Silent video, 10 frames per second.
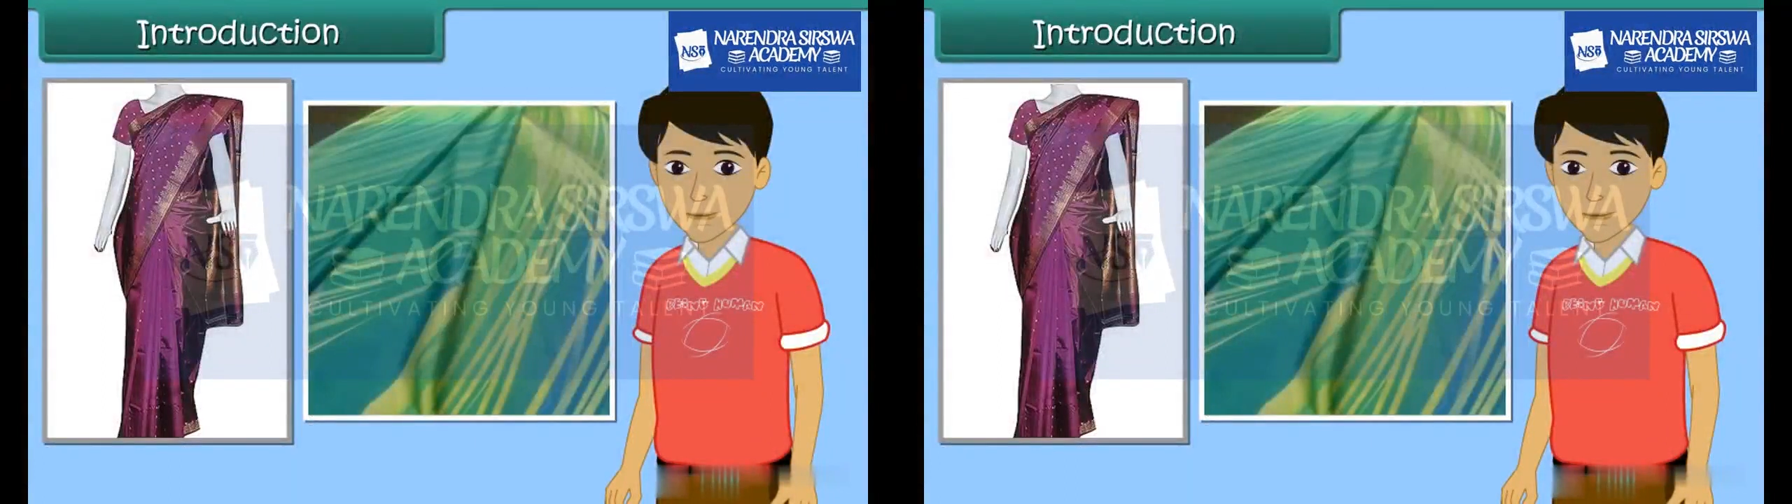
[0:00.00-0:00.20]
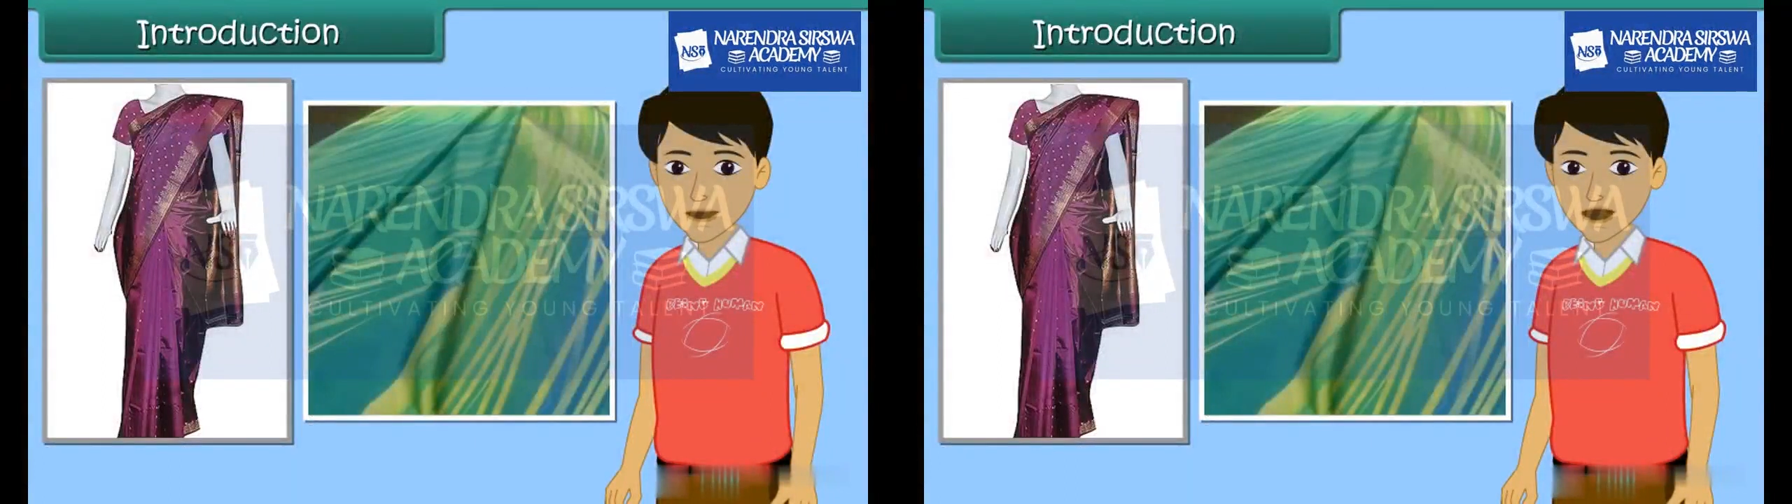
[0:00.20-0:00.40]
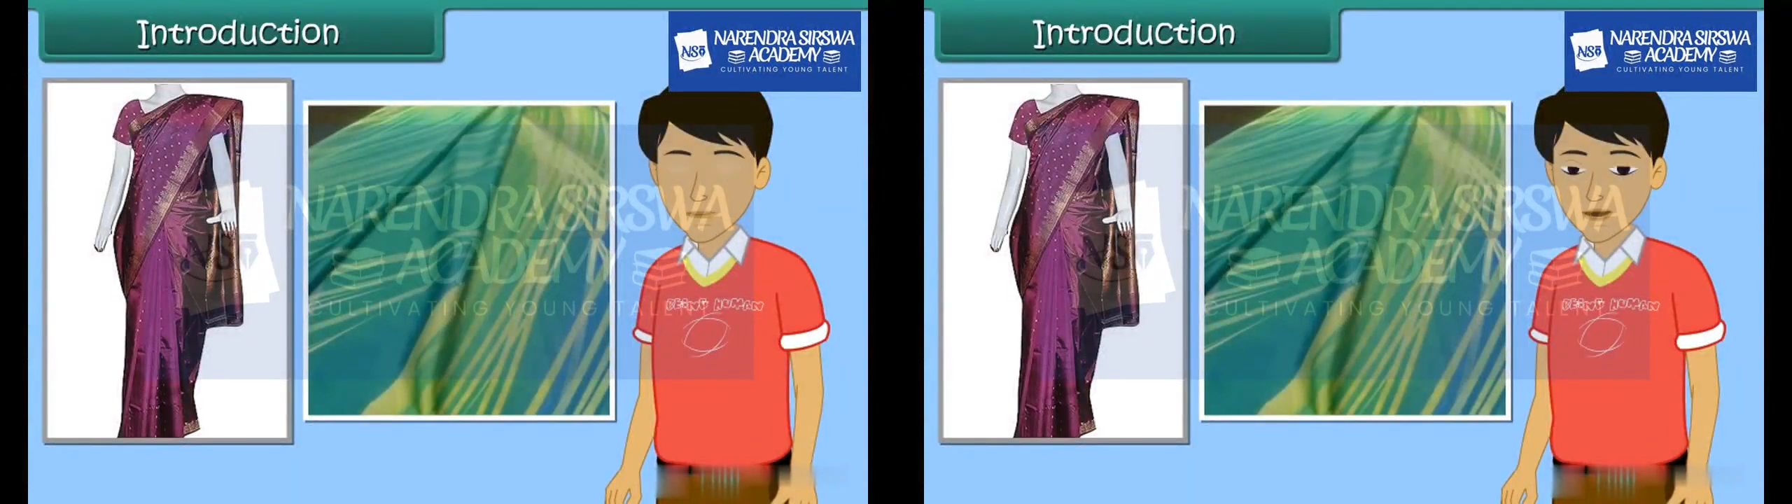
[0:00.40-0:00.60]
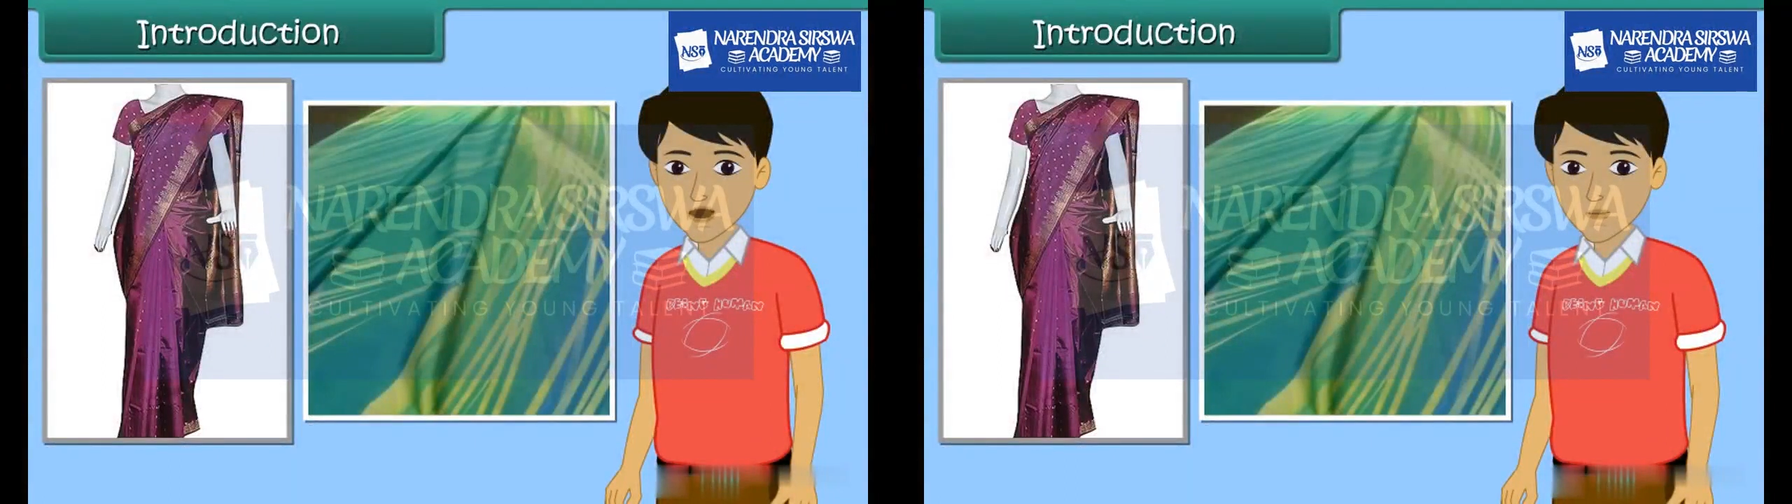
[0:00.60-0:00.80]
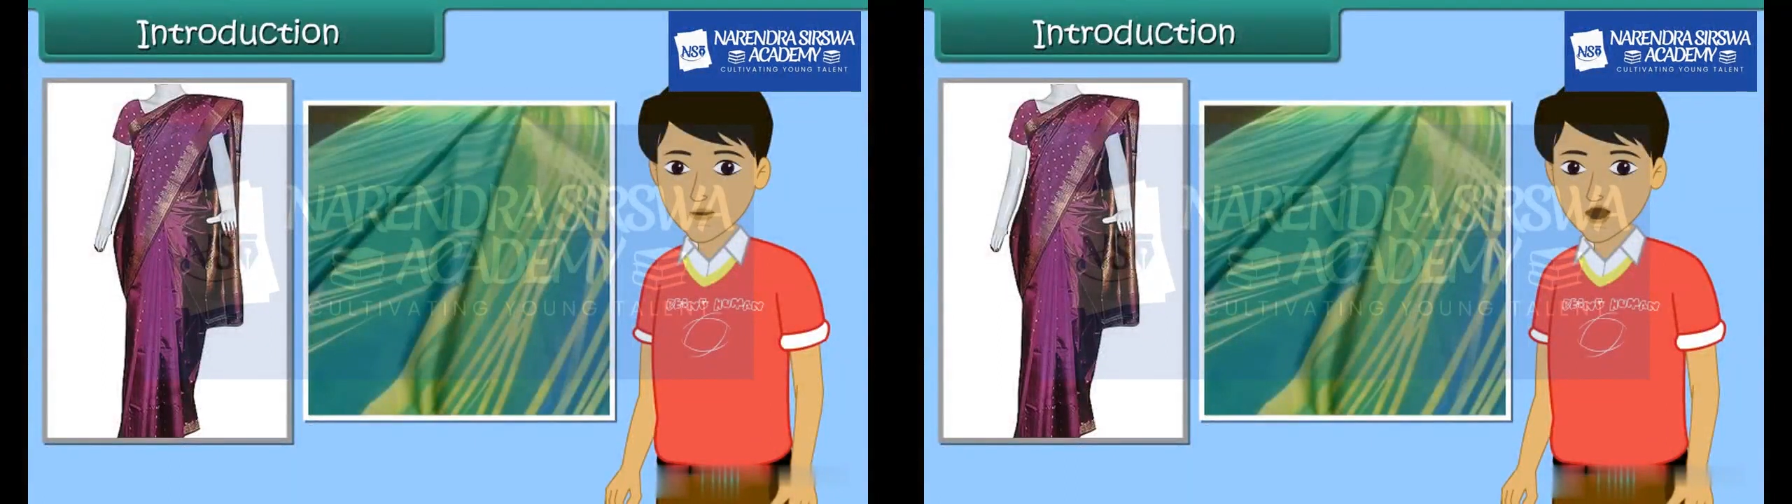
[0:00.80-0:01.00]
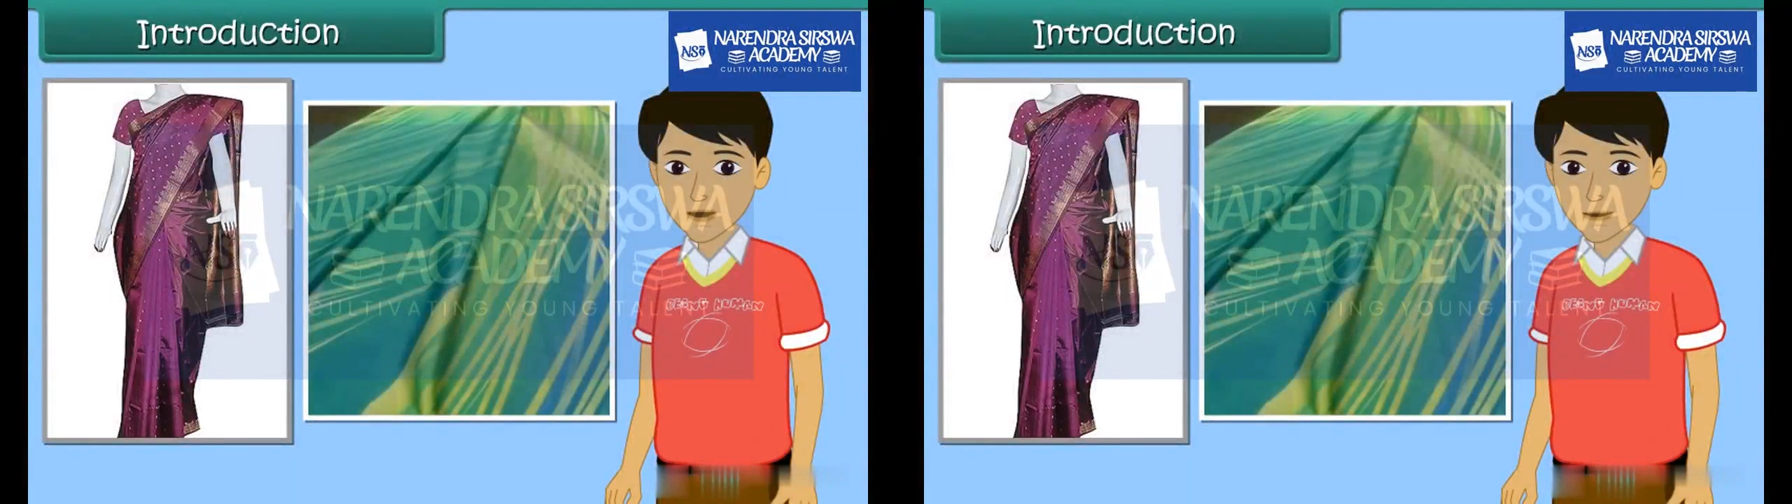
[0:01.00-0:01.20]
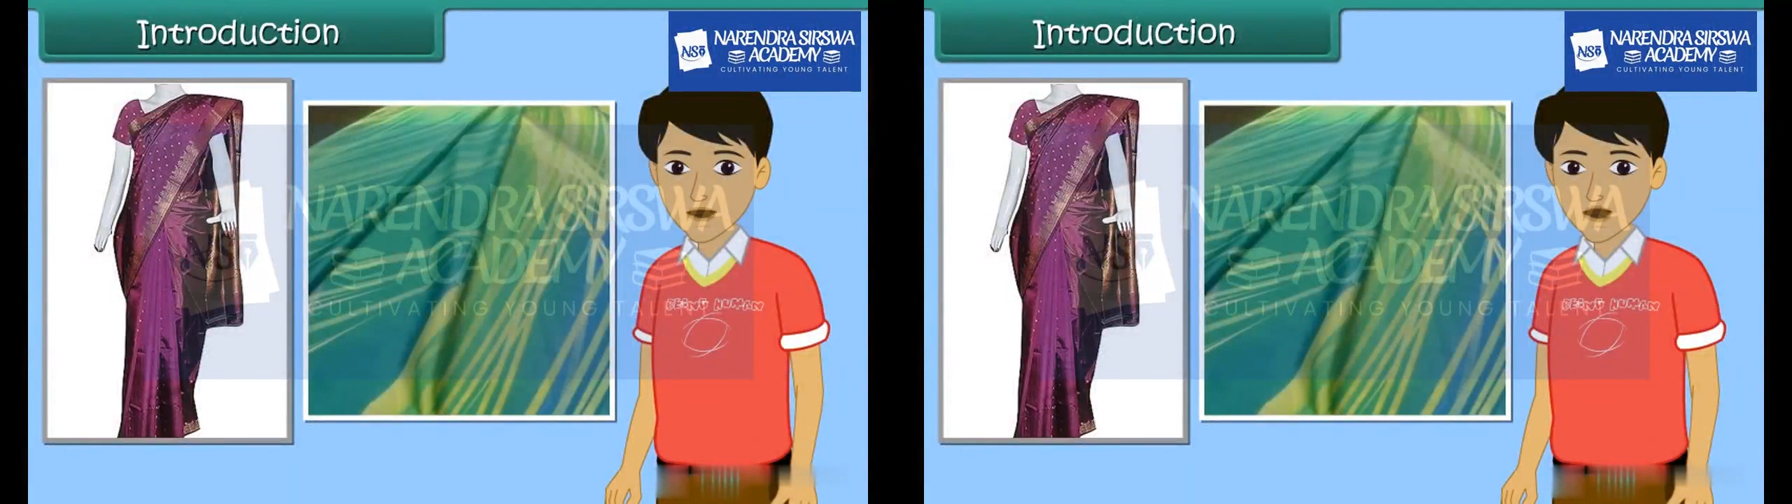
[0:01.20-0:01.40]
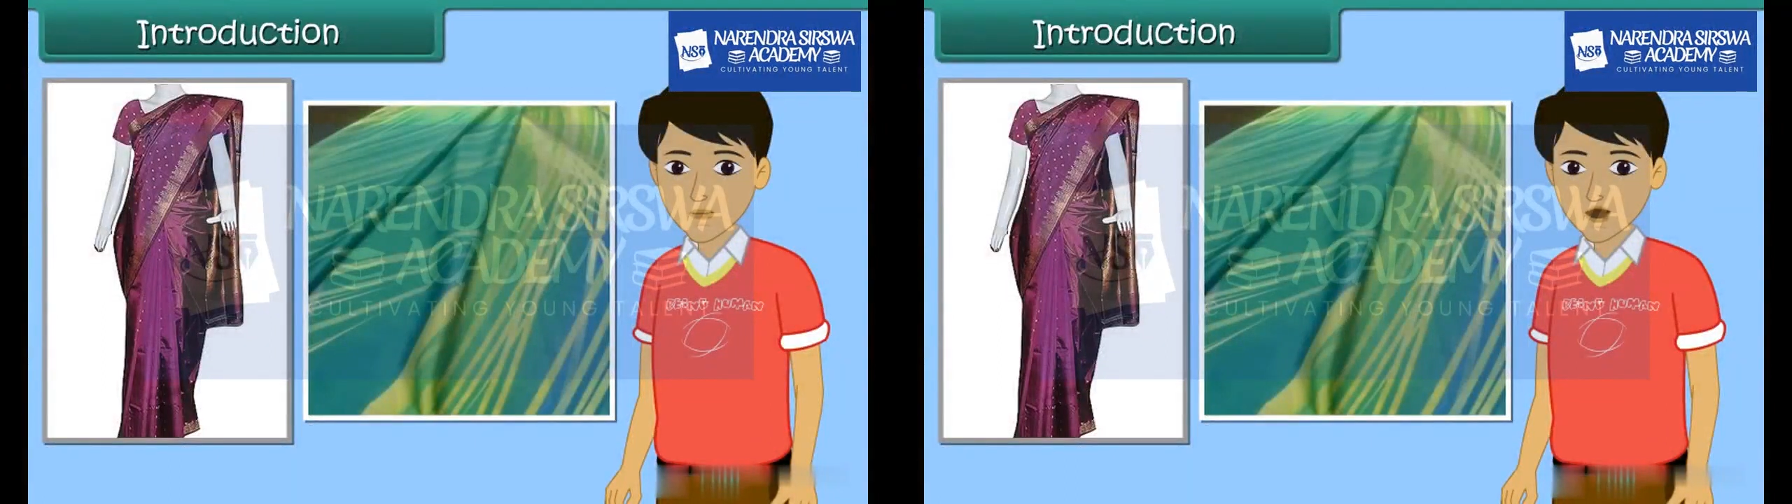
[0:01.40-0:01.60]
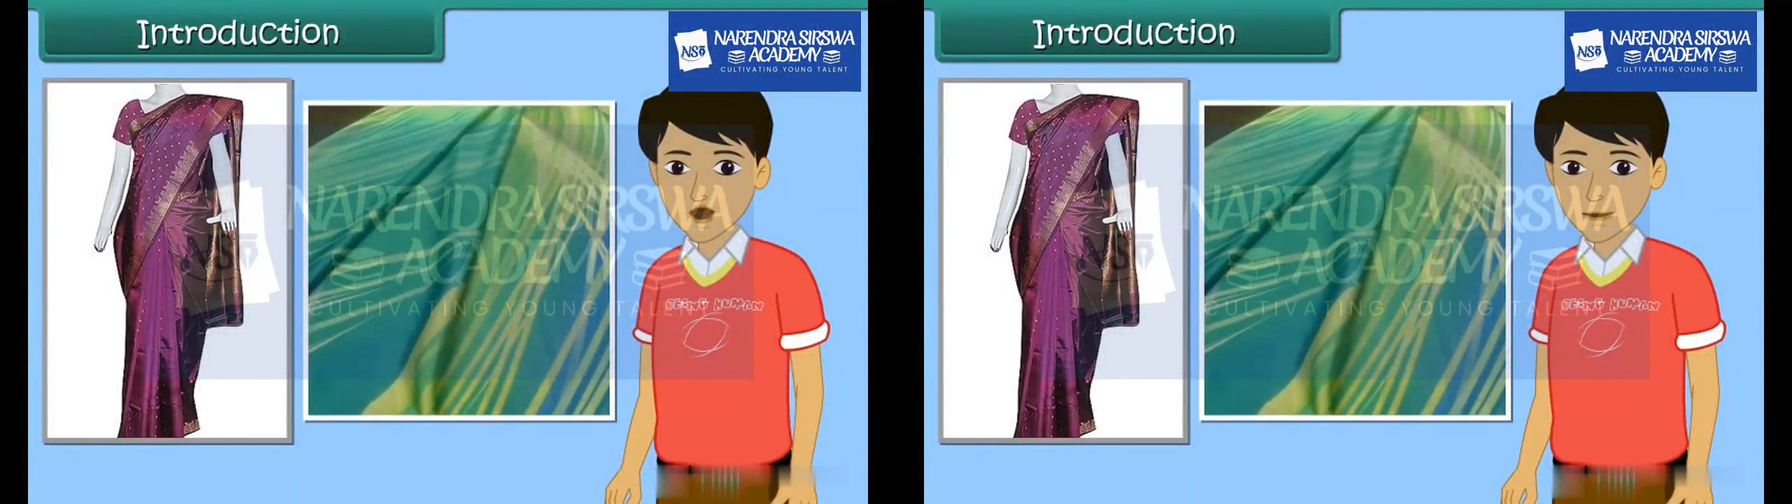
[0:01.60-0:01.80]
about the characteristics